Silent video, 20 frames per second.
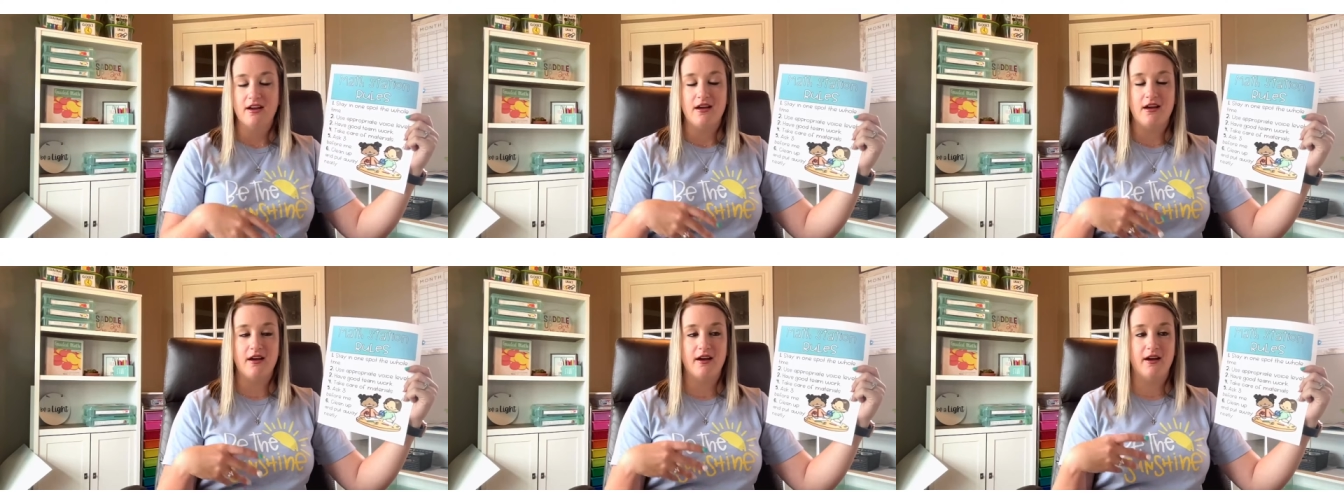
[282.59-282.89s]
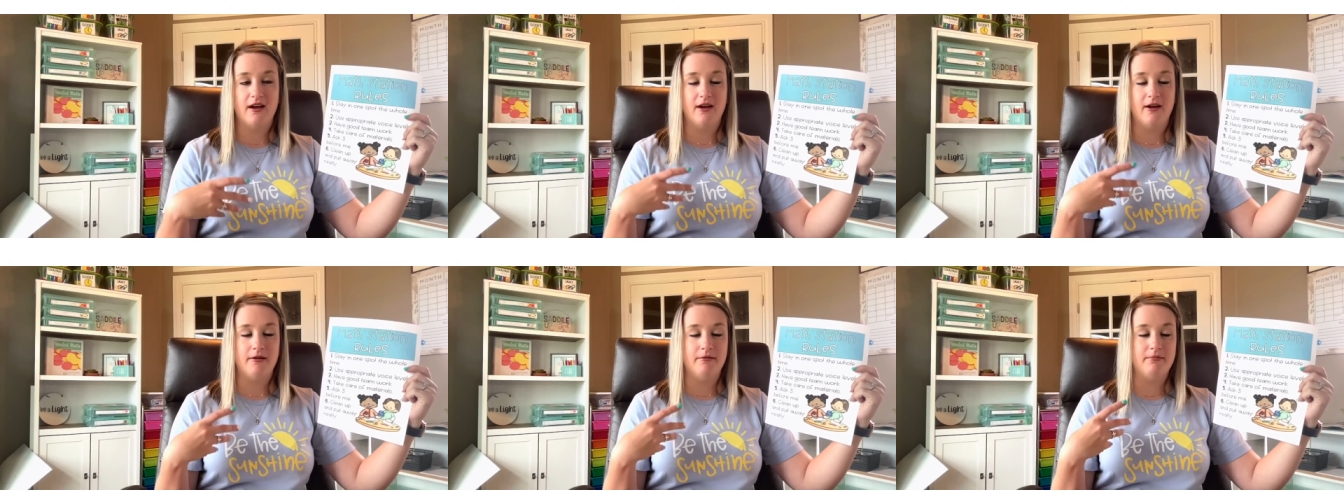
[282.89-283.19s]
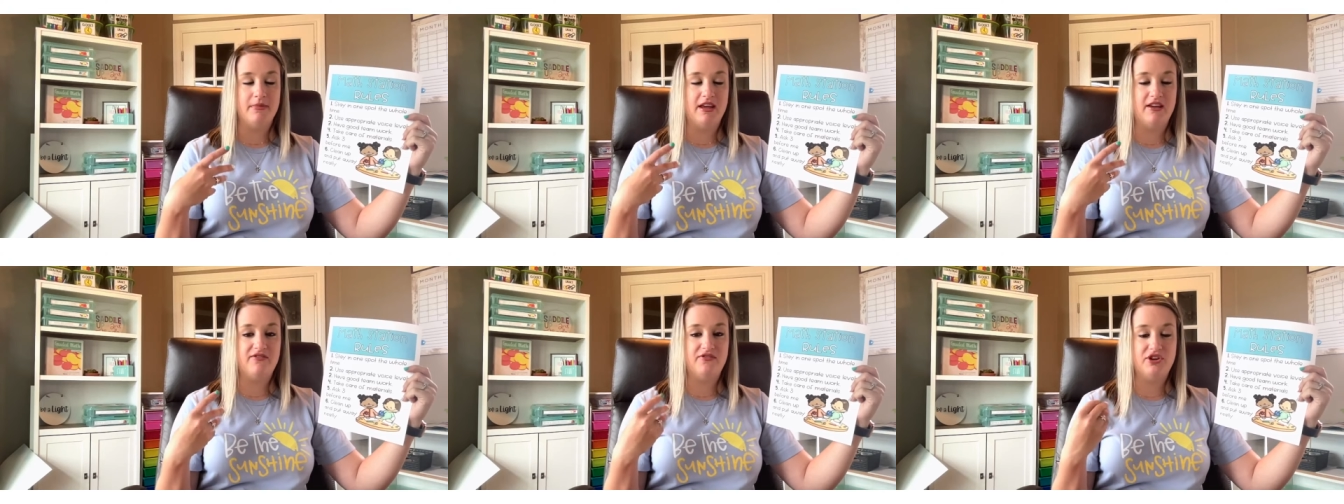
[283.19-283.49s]
um,
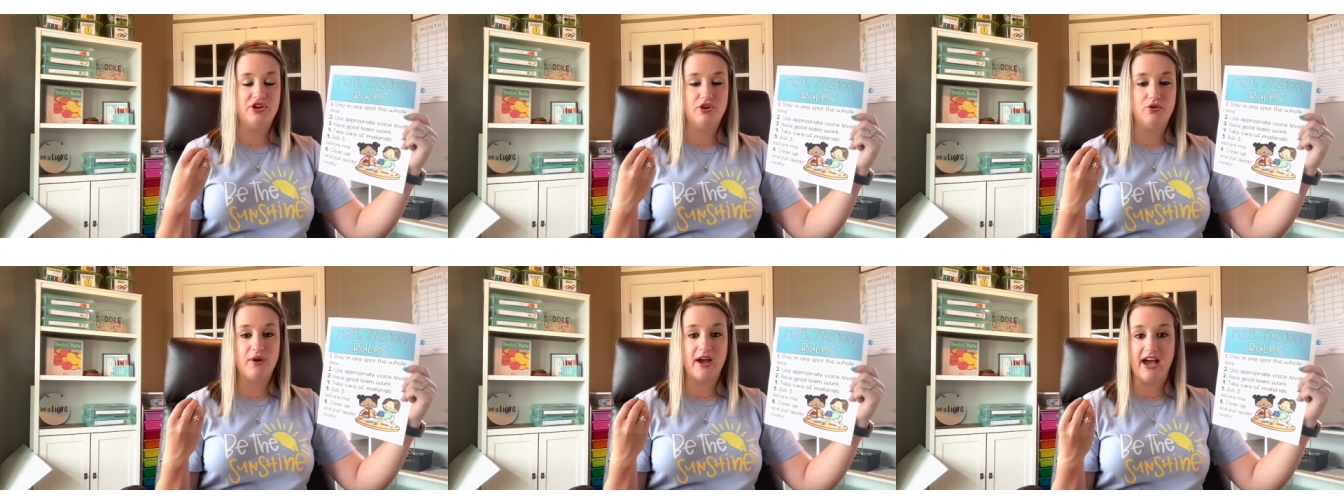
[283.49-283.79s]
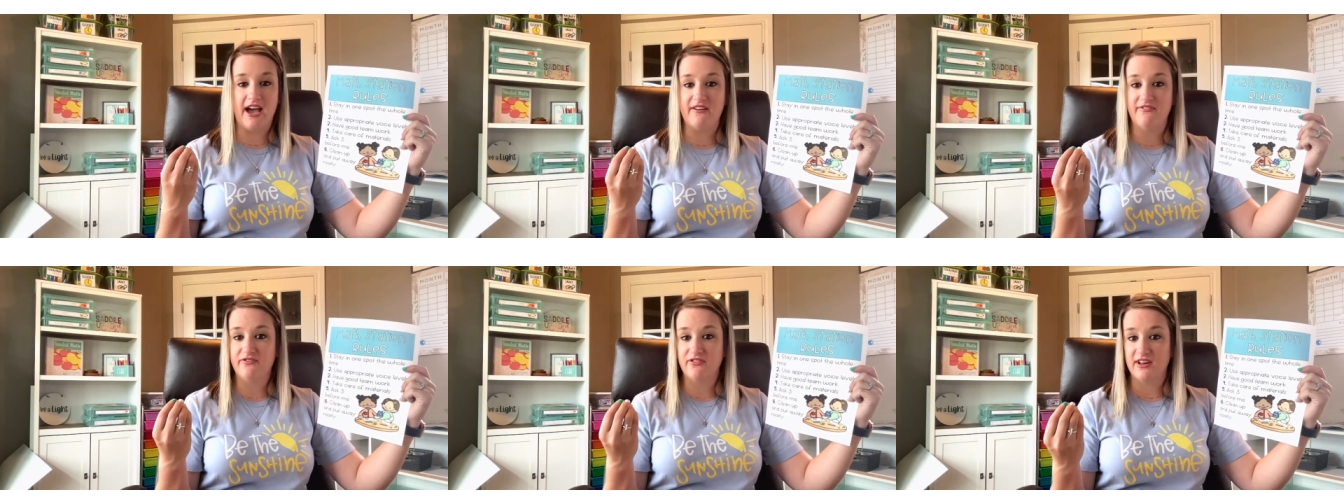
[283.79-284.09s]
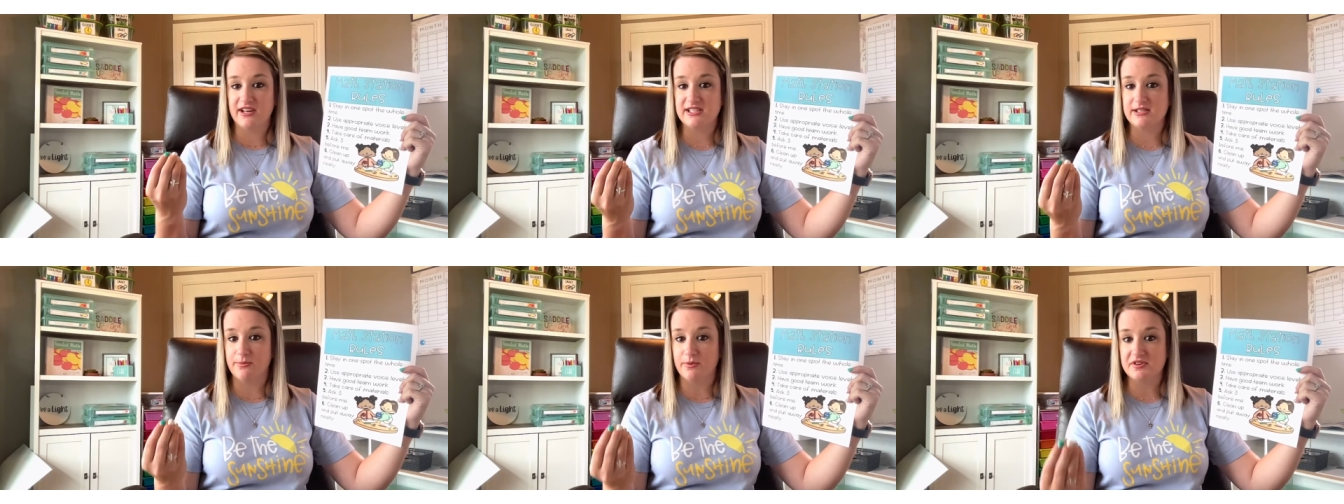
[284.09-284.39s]
if you have
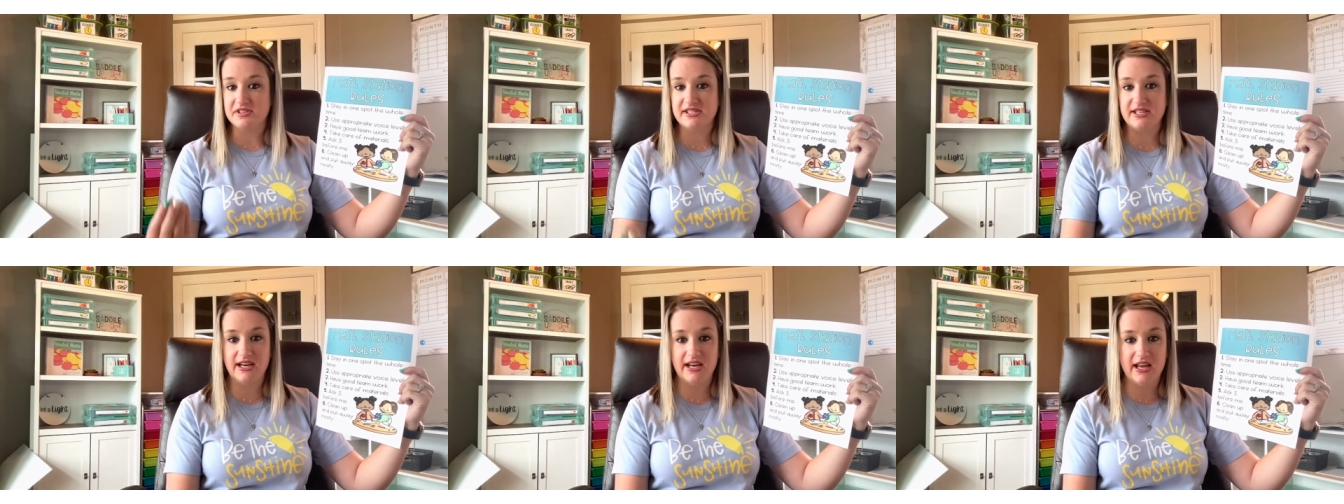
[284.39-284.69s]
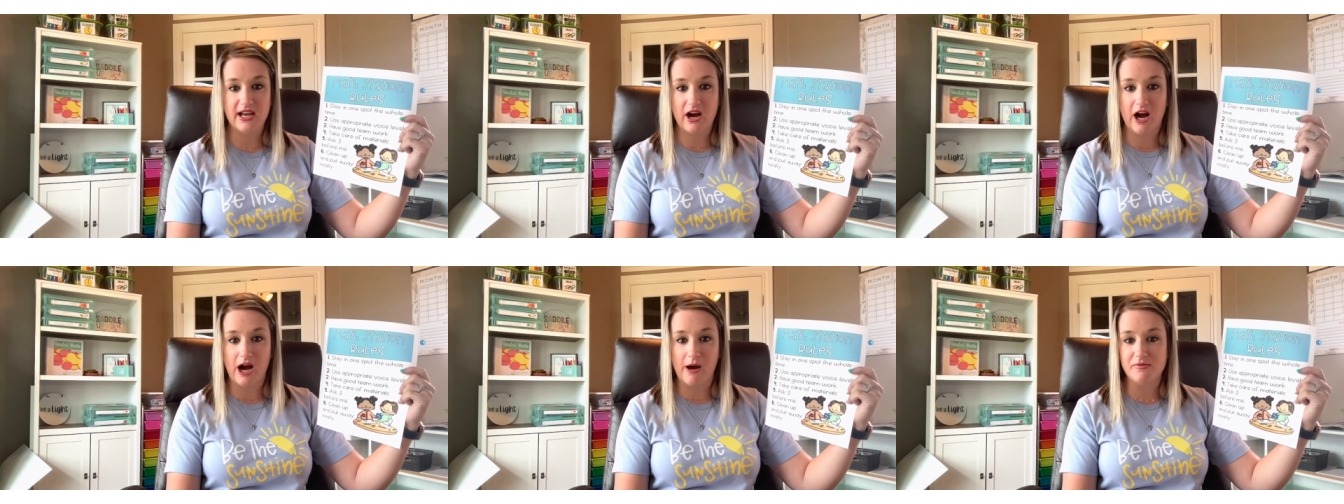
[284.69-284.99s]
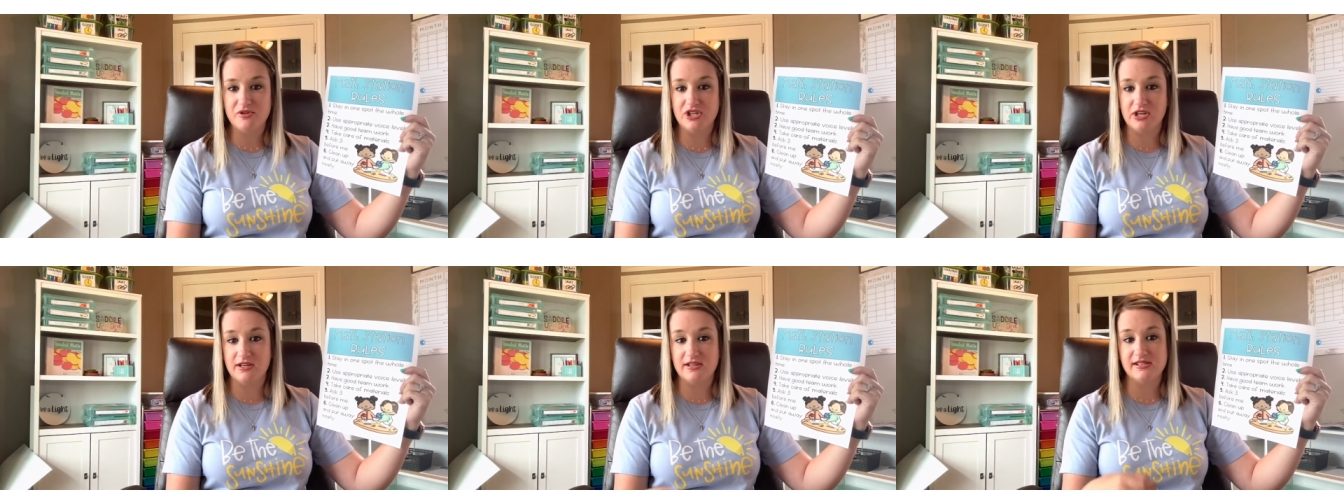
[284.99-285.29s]
flexible seating
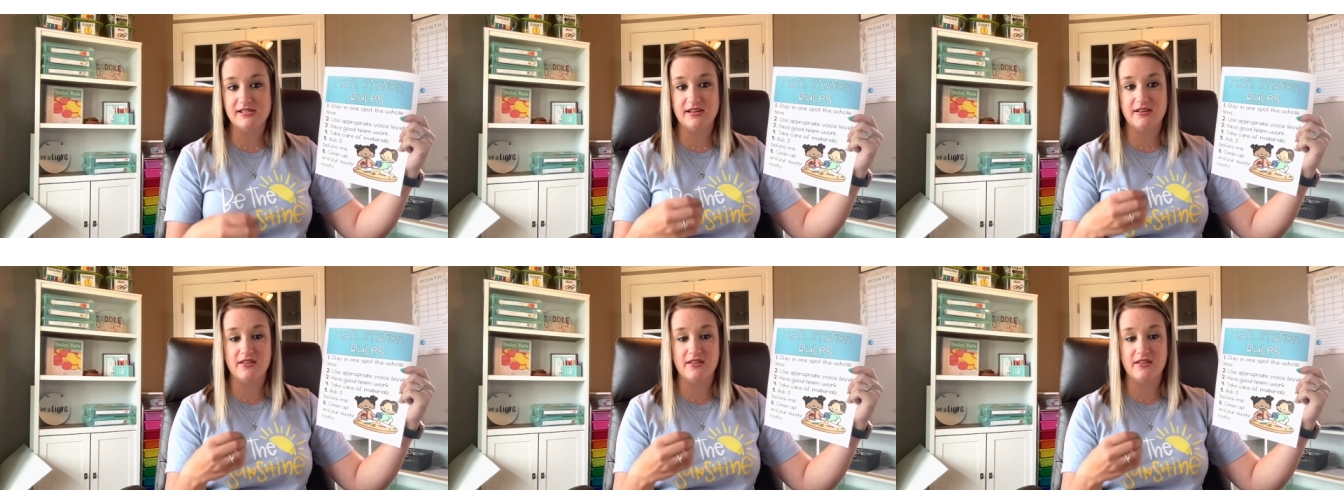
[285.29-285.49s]
options,